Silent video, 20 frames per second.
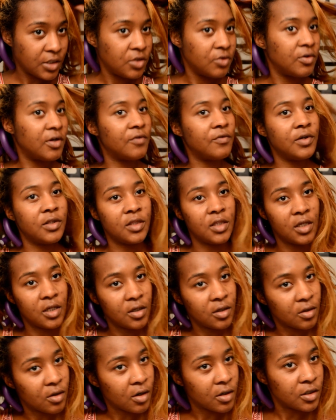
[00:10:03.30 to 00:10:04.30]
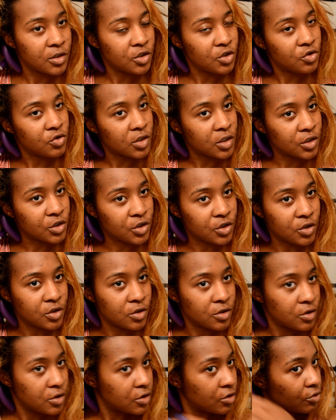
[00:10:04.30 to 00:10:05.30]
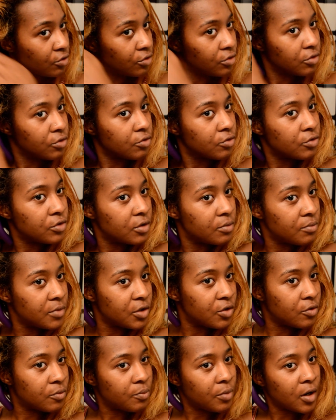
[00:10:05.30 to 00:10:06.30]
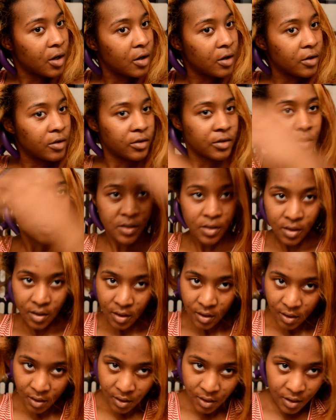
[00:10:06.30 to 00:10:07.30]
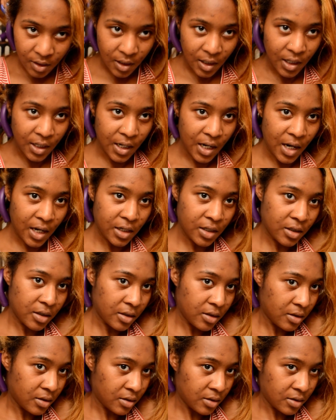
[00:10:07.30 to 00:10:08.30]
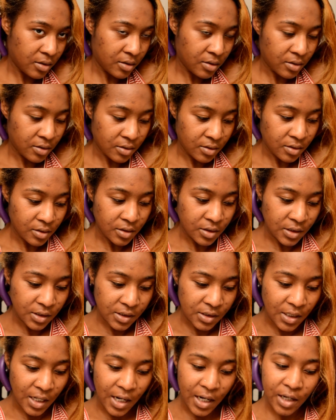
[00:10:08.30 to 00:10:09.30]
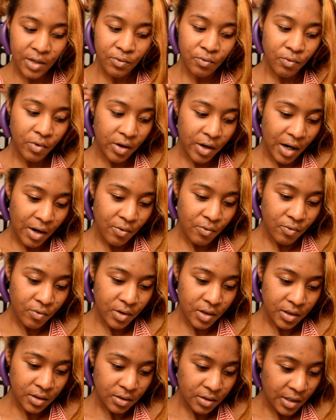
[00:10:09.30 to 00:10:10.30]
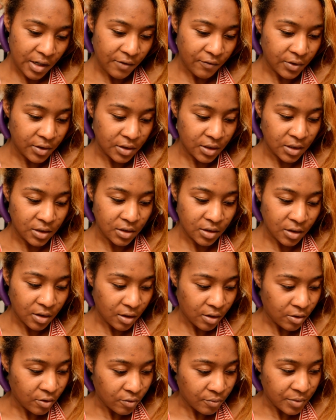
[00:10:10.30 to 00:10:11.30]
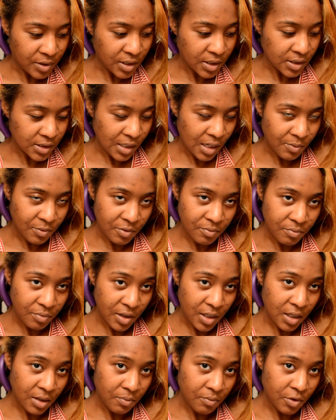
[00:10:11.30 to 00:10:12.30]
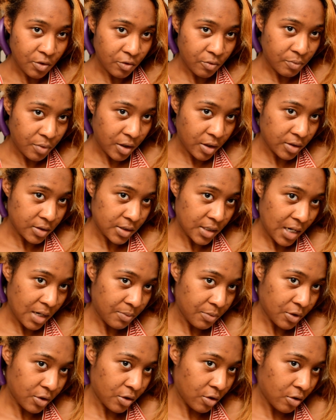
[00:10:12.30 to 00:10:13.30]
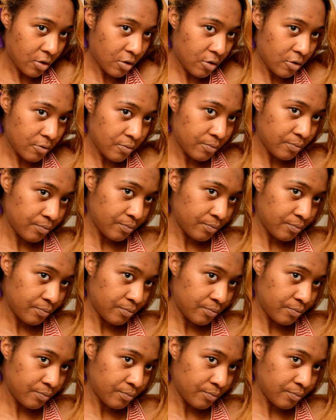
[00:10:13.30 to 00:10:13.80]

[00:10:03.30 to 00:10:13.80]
do everything on a structure, so through the middle part, I kind of decide where I want everything to go, because I'm a big middle part type of girl.